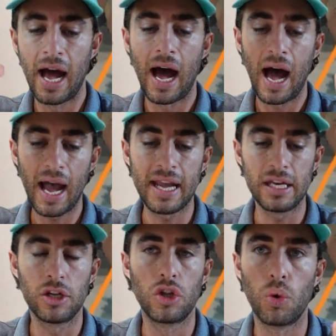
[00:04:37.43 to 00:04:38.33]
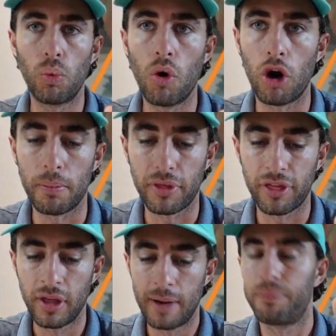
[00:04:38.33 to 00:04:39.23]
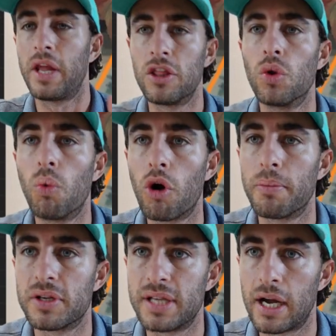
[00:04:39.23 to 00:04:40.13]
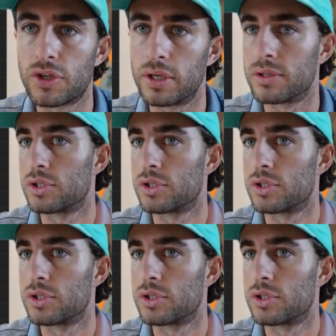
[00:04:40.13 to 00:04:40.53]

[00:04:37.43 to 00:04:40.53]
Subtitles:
heighten the warmth in the warmer section.